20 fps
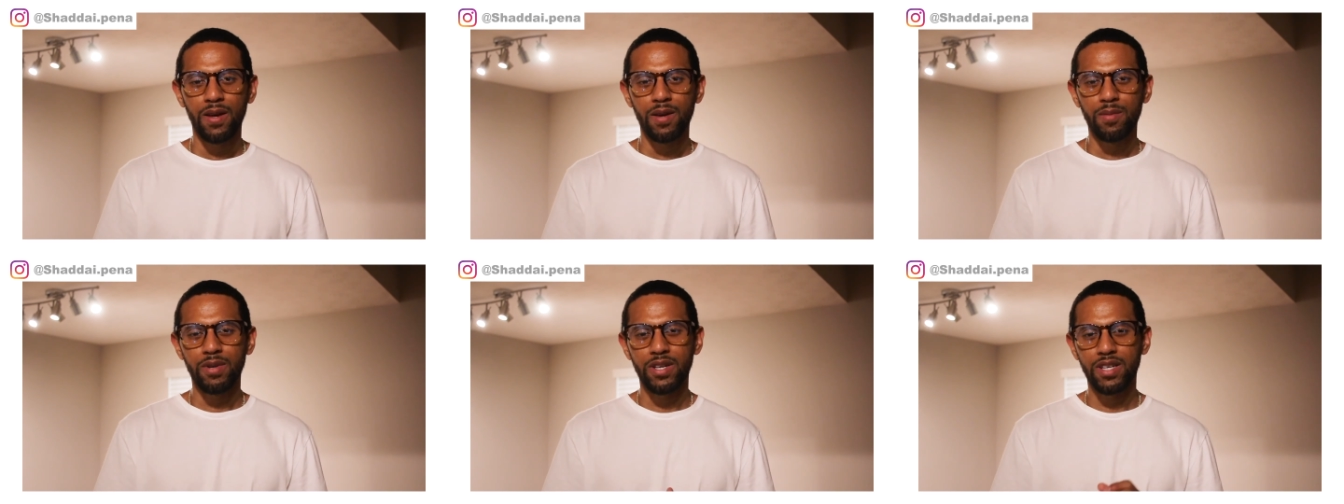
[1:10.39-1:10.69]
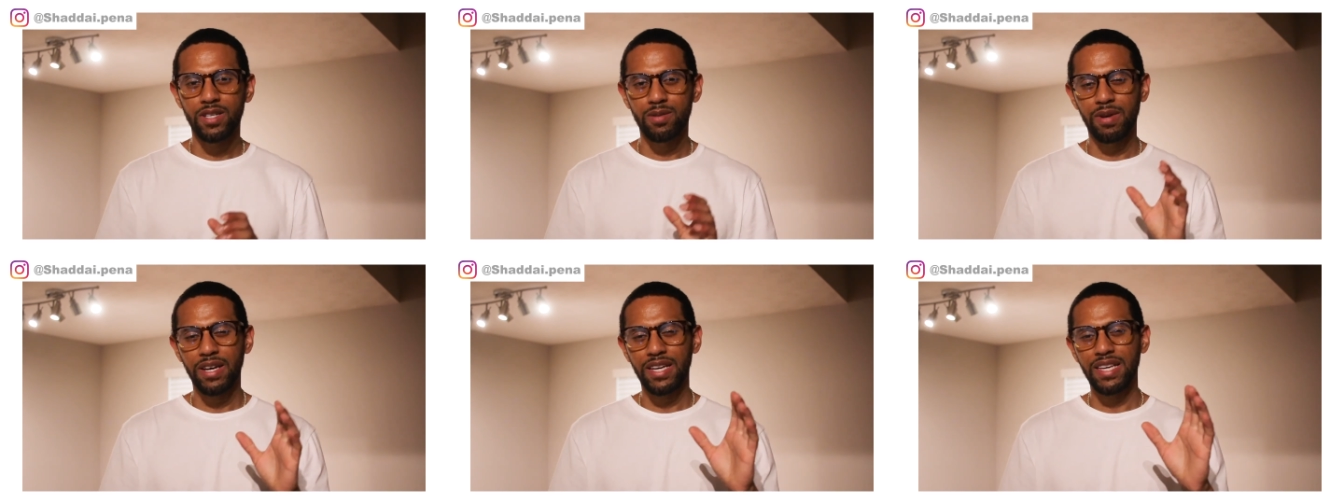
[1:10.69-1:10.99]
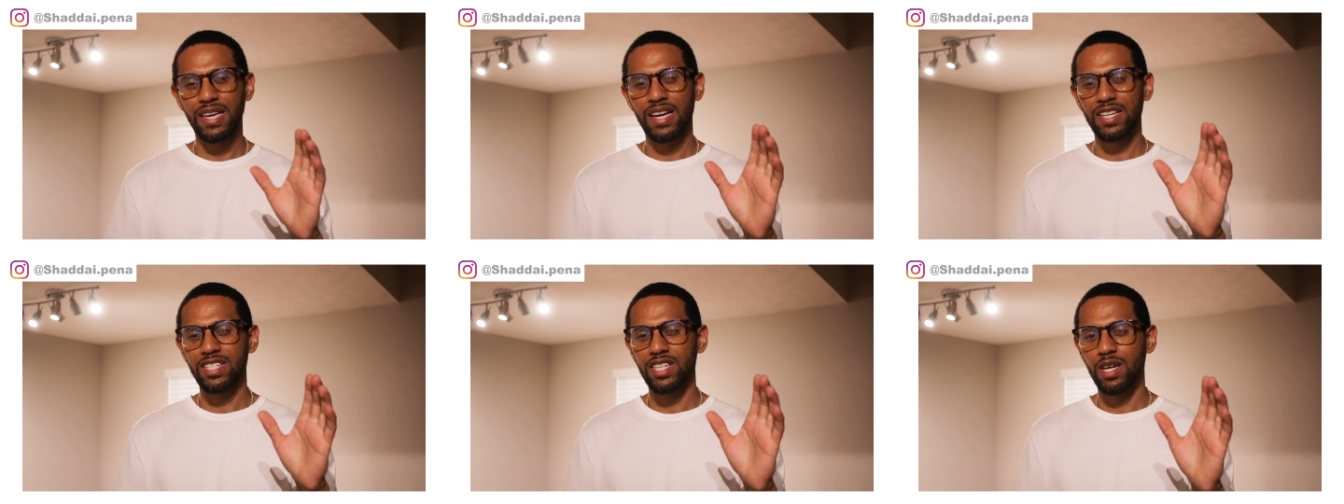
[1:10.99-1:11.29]
Because my
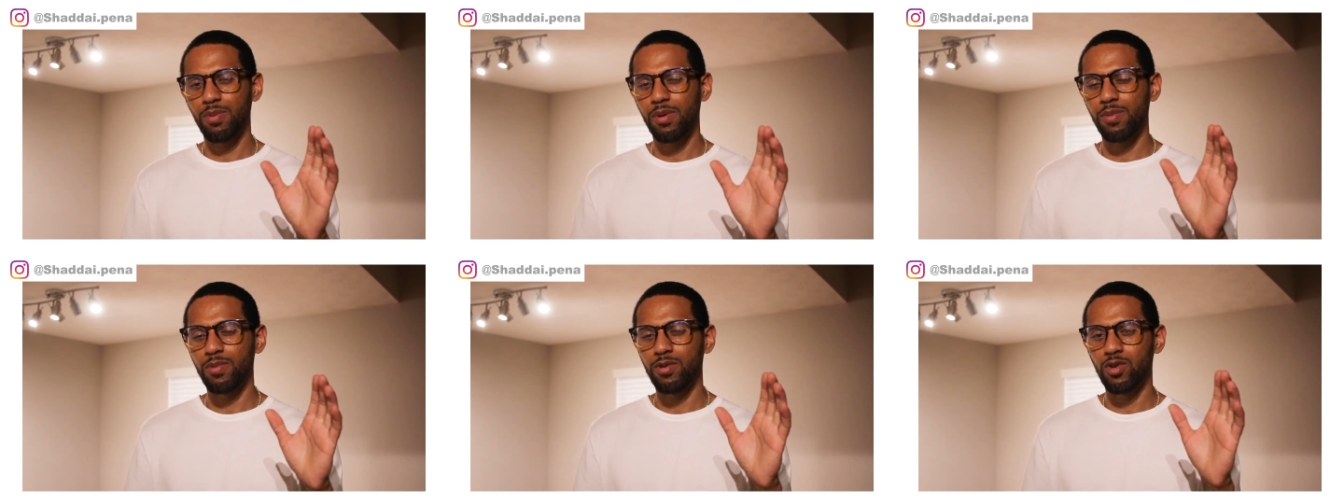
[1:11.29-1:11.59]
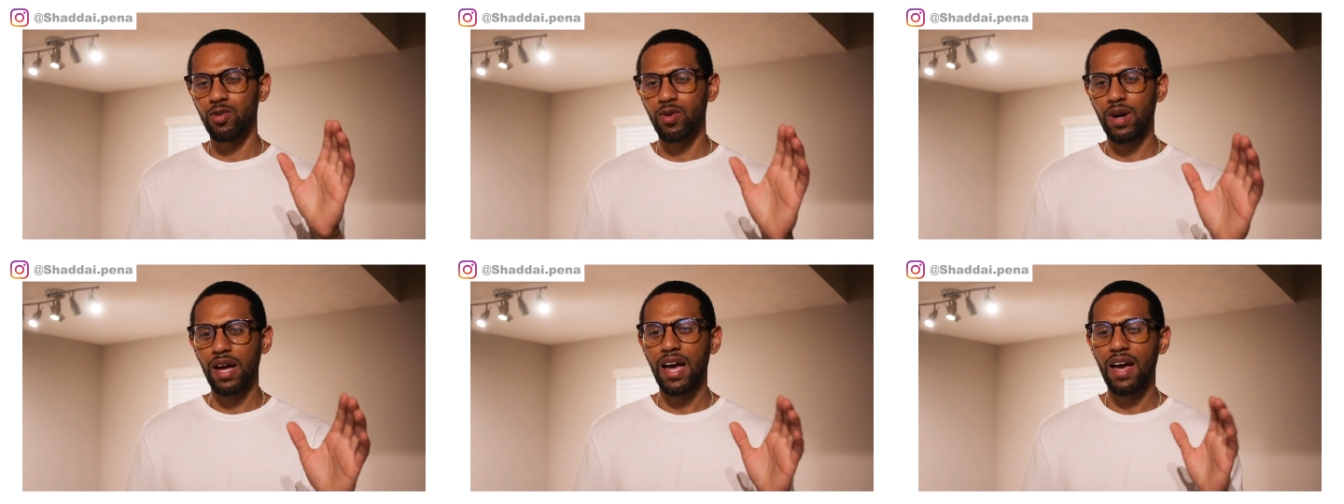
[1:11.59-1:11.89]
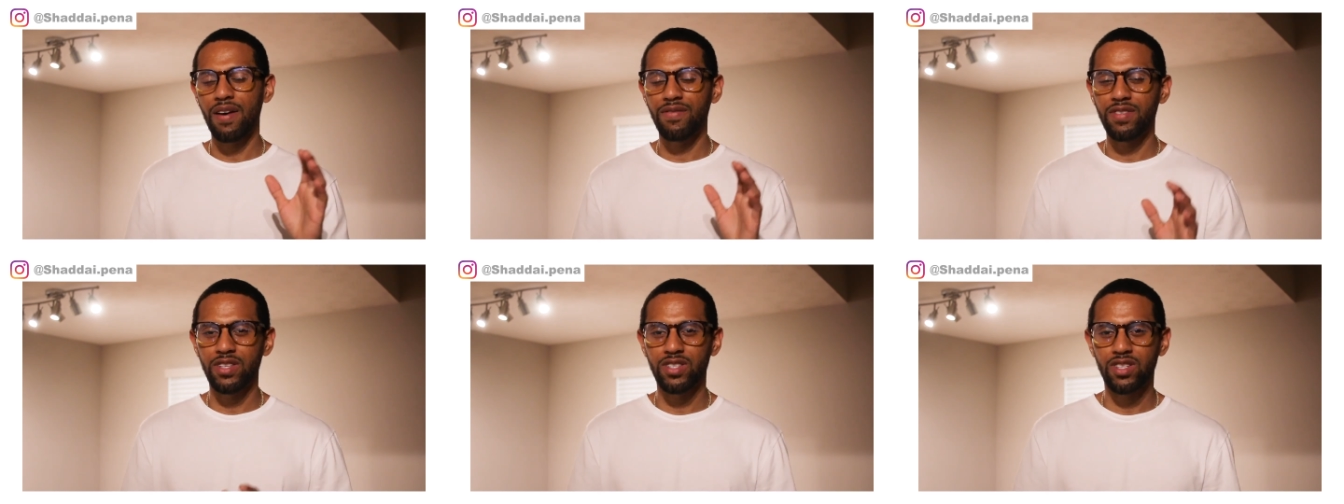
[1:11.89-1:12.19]
Cash App people don't
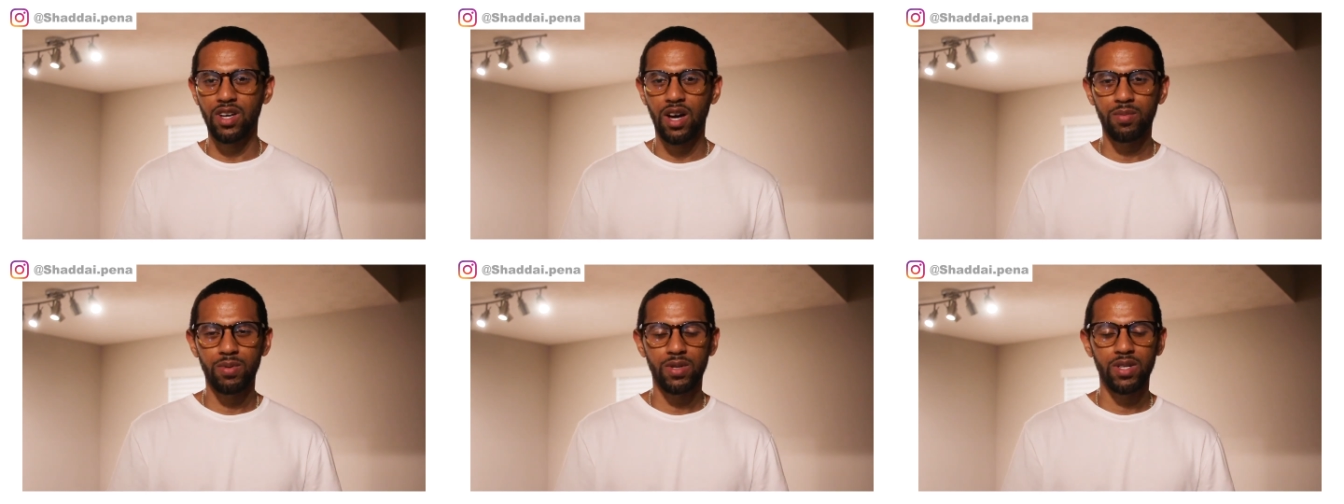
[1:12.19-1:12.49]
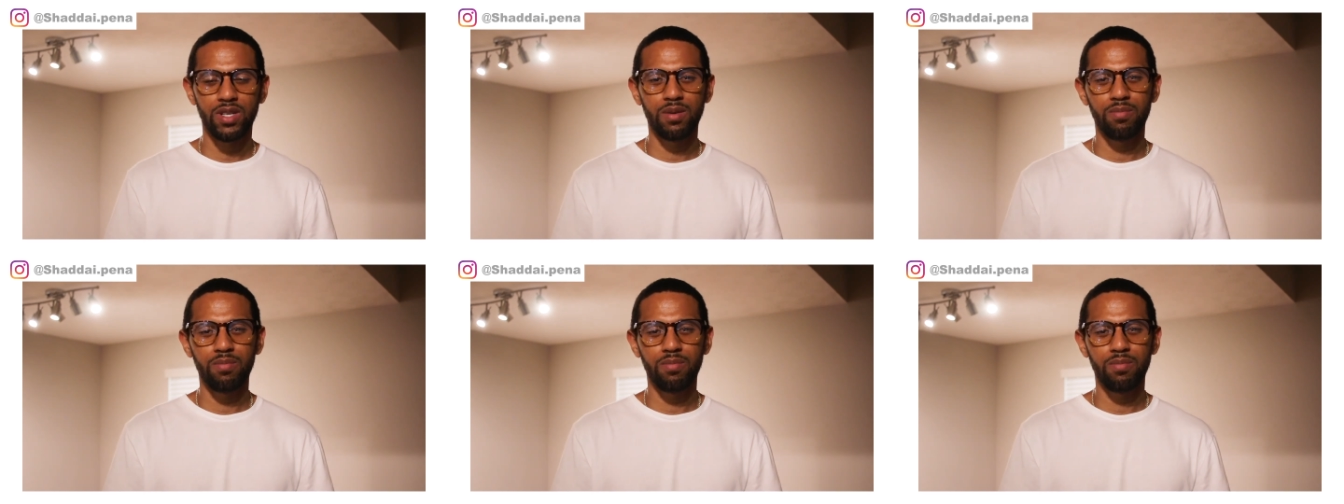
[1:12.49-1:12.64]
have this option.